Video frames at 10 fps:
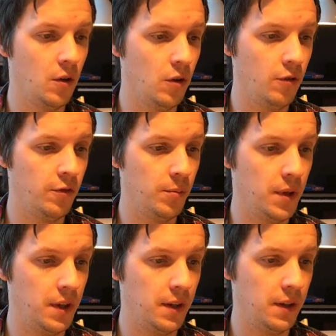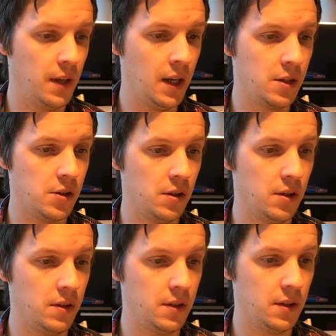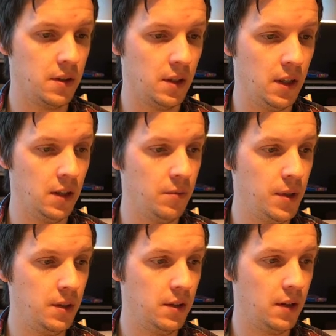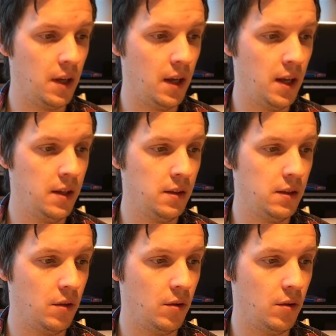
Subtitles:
Overmind actions increment, and